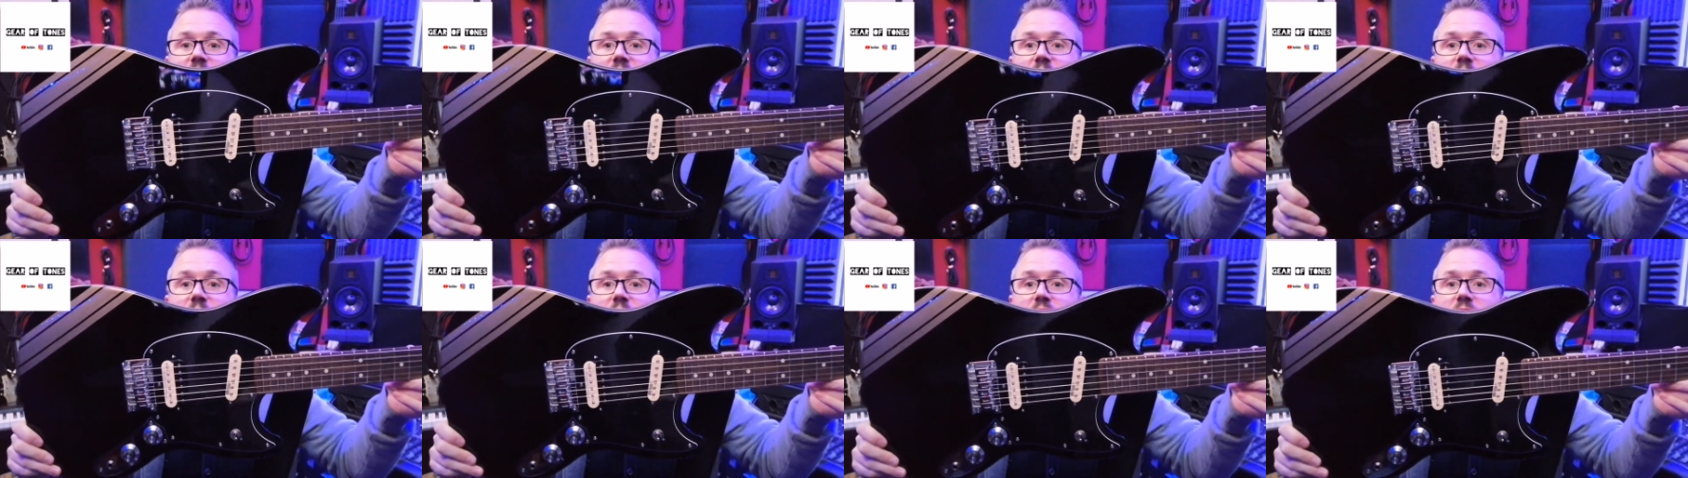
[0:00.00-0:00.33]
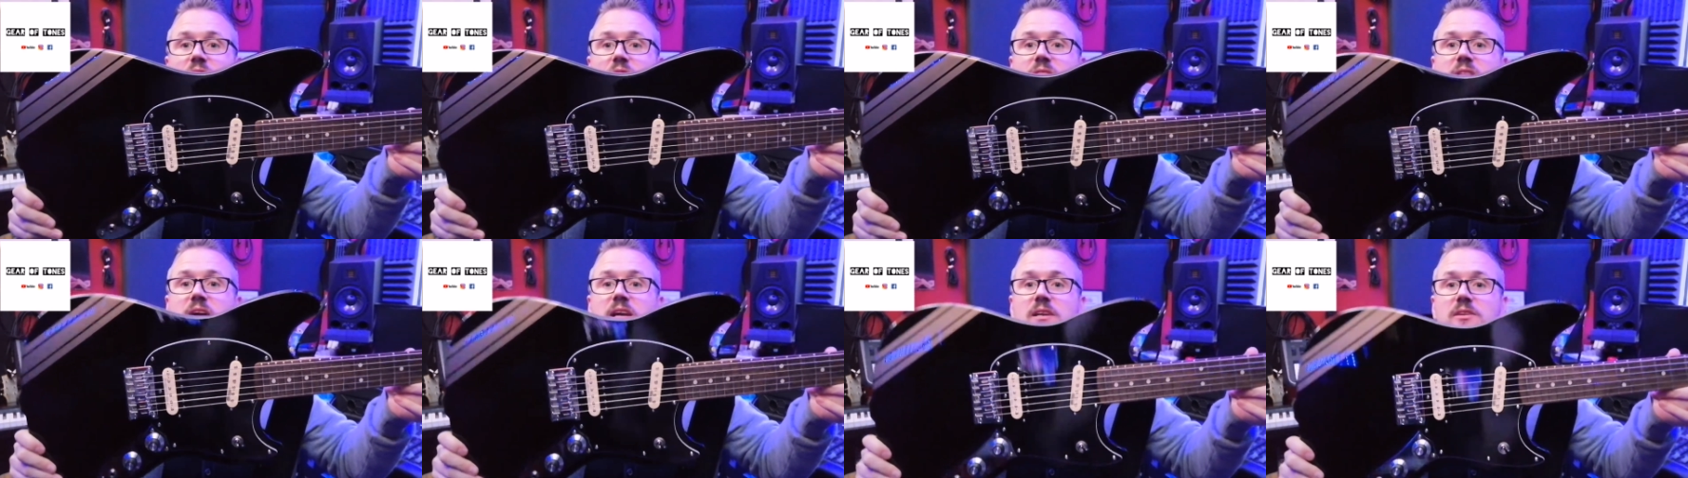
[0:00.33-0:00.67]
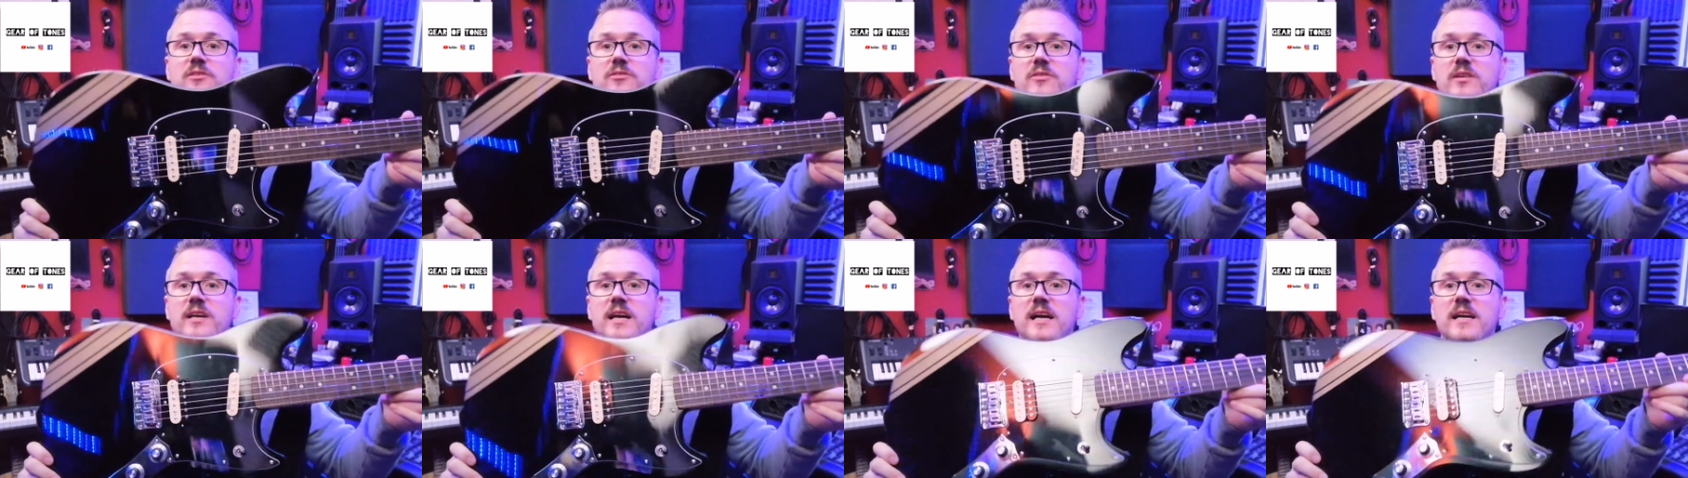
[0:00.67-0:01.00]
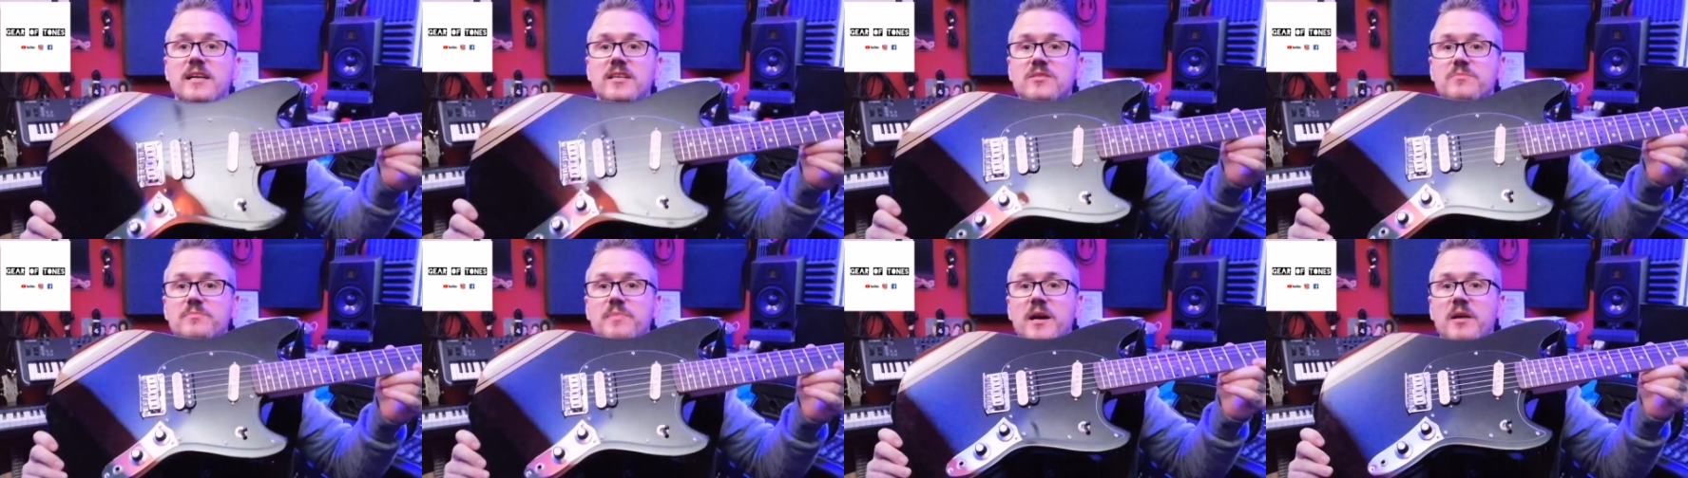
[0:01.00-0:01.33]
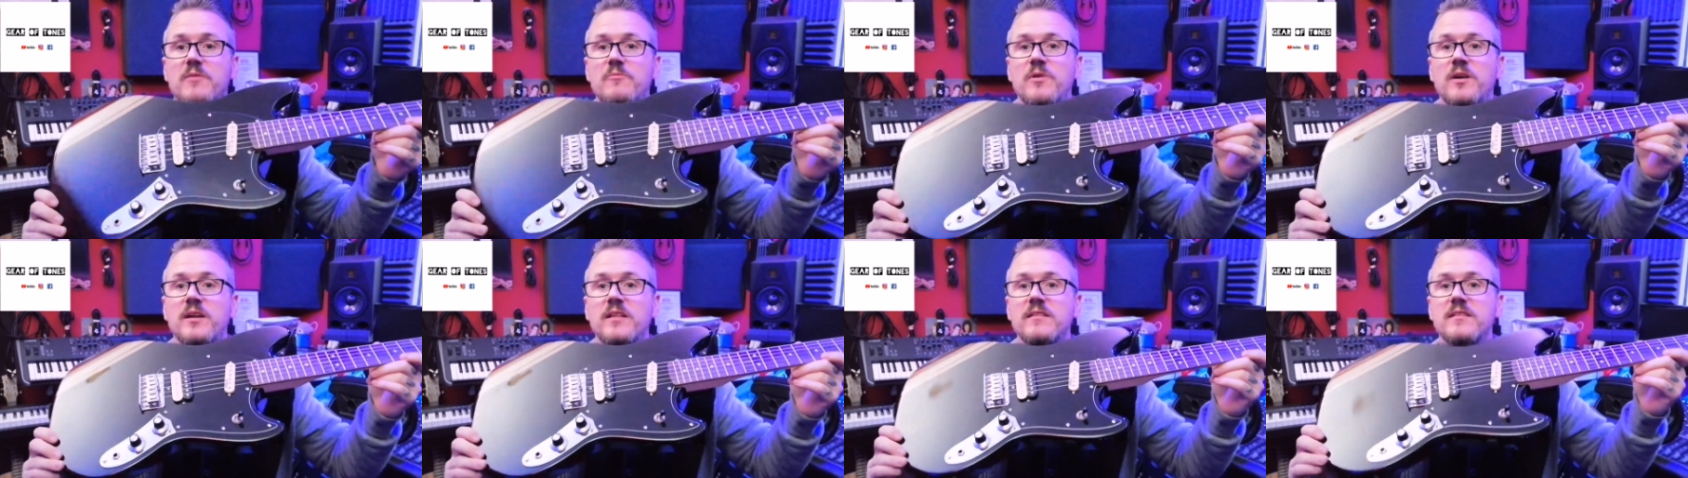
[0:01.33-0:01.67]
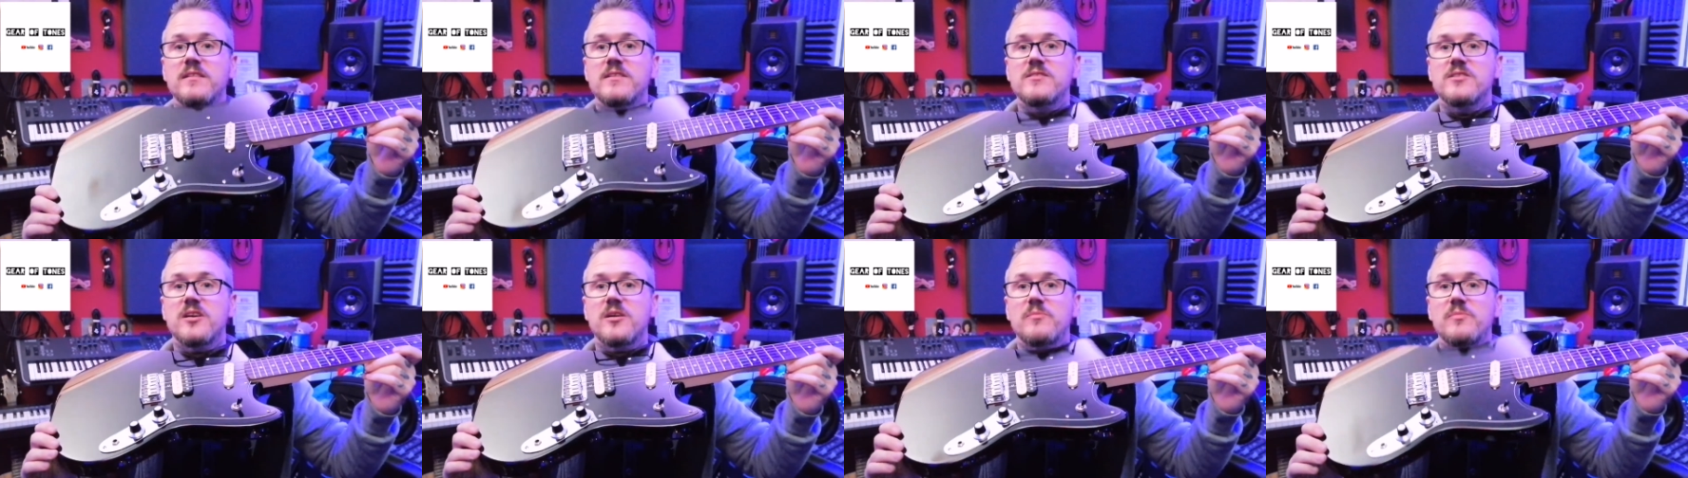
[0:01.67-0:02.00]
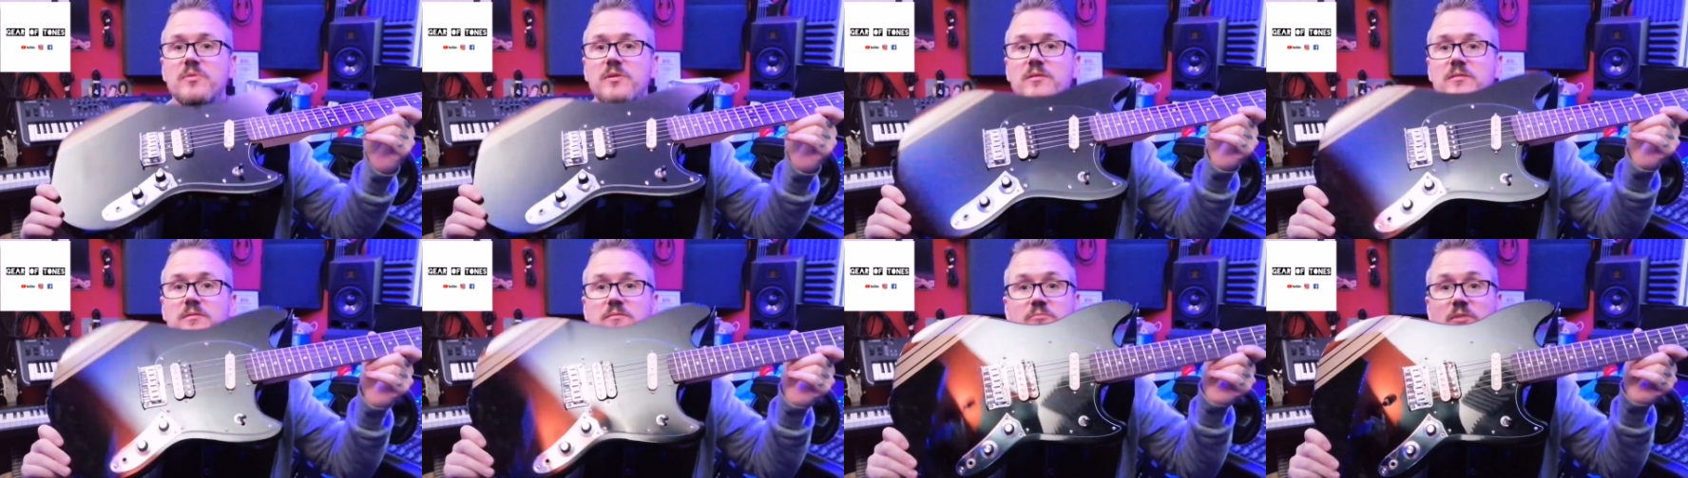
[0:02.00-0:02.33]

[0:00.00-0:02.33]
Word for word: and let me know if any of you guys pick one of these up,